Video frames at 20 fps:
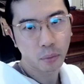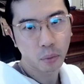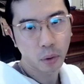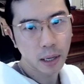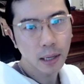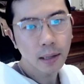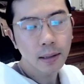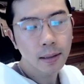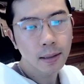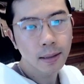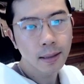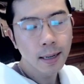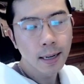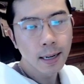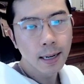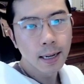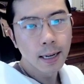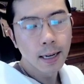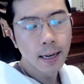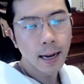weeks
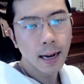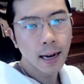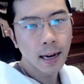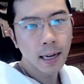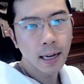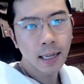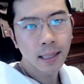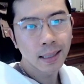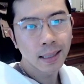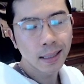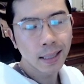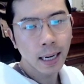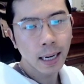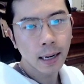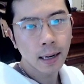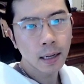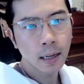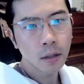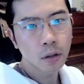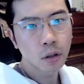in the
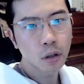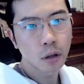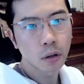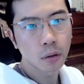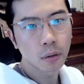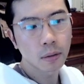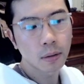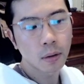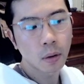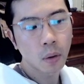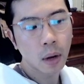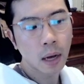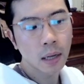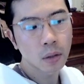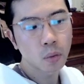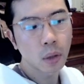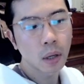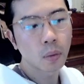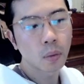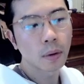data. So as
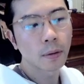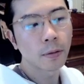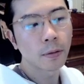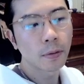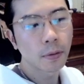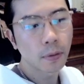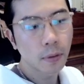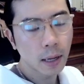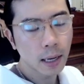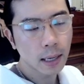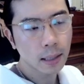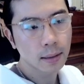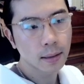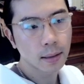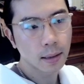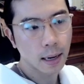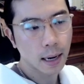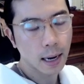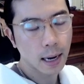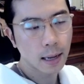we reflect
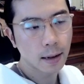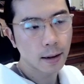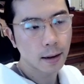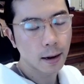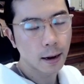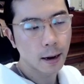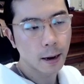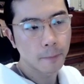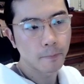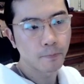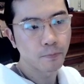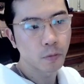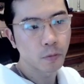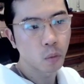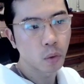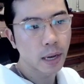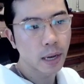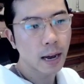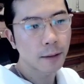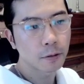that,
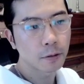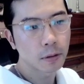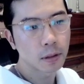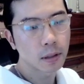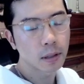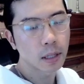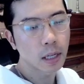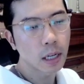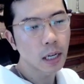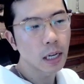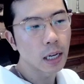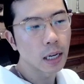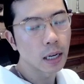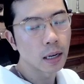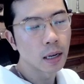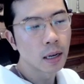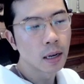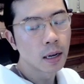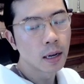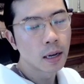we have to
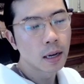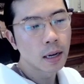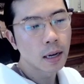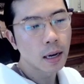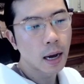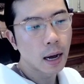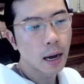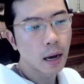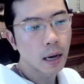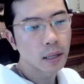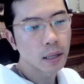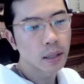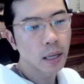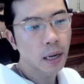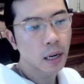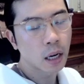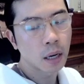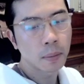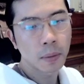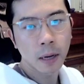see, is there
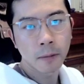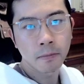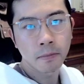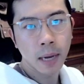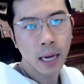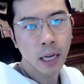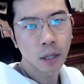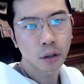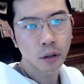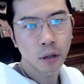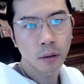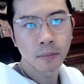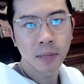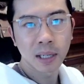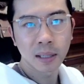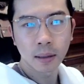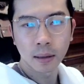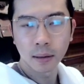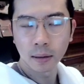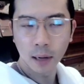going to be a major
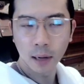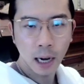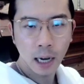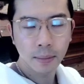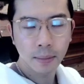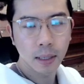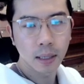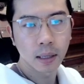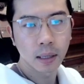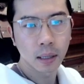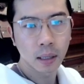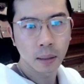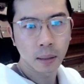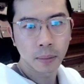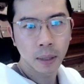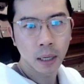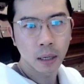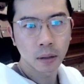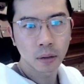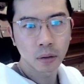misalignment in
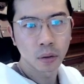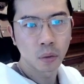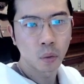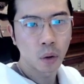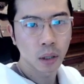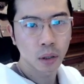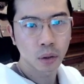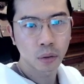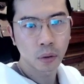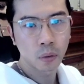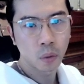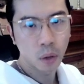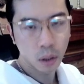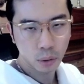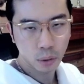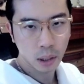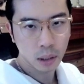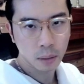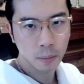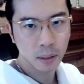comparison to Wall
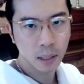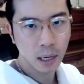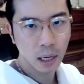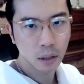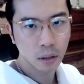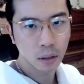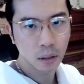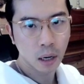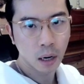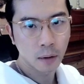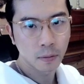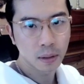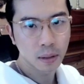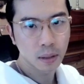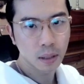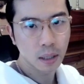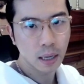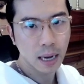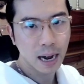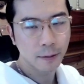Street expectation,
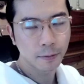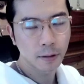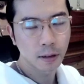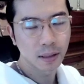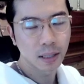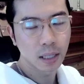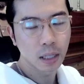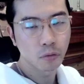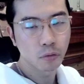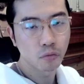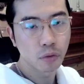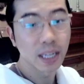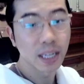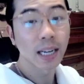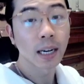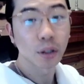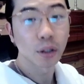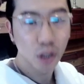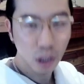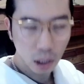obviously after the
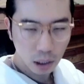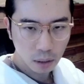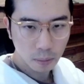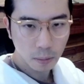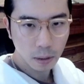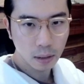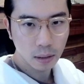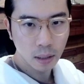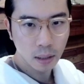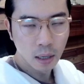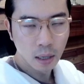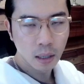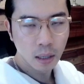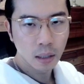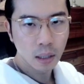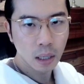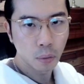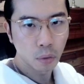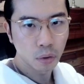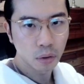readjustments
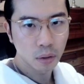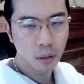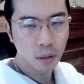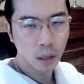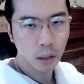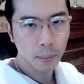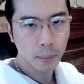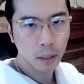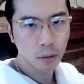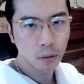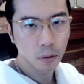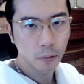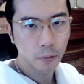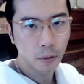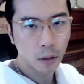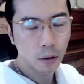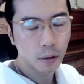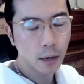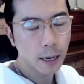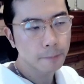that we just talked about so
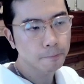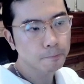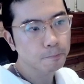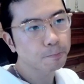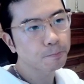far, right?